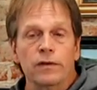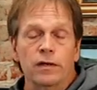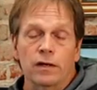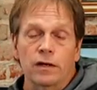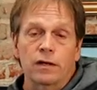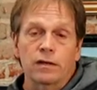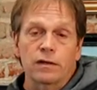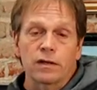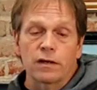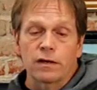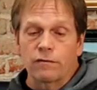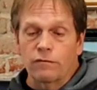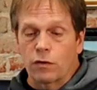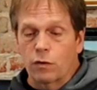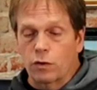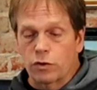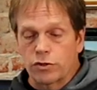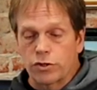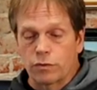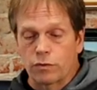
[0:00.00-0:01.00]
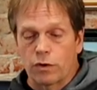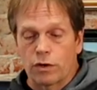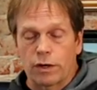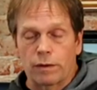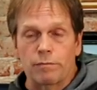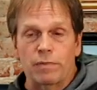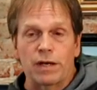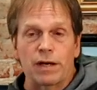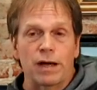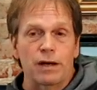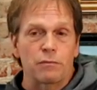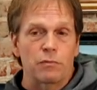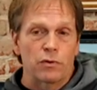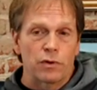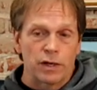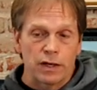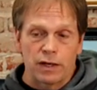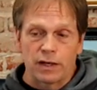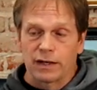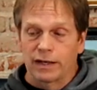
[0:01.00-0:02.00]
And then, of course, you want to be able
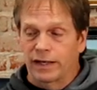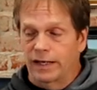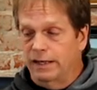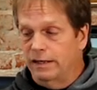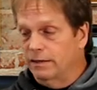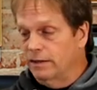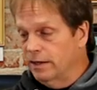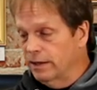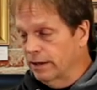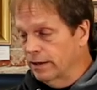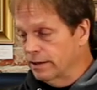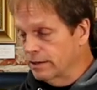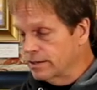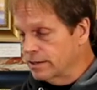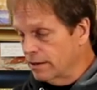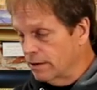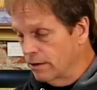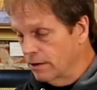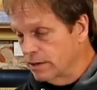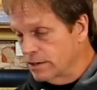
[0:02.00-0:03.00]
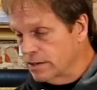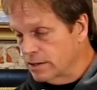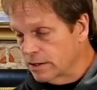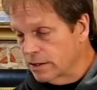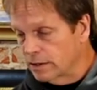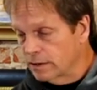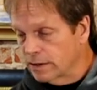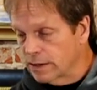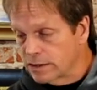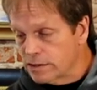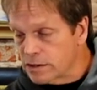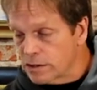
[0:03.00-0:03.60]
to clean things constantly.